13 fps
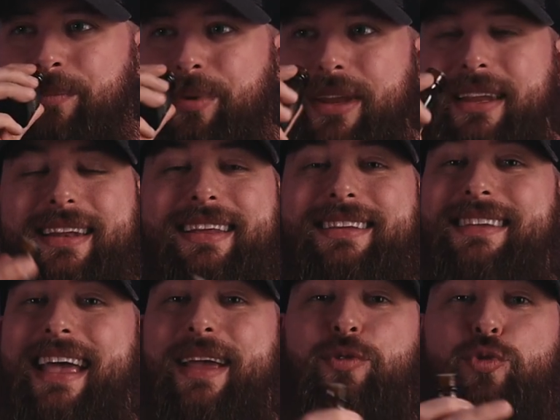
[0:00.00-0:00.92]
But it
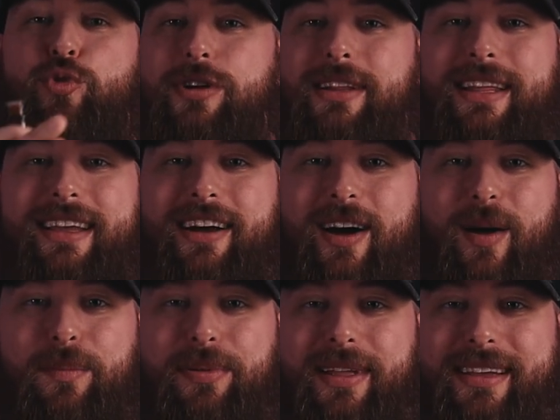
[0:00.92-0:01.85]
is a really
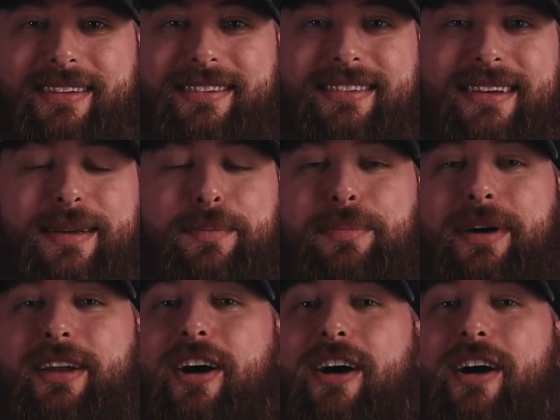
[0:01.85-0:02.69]
complex scent, but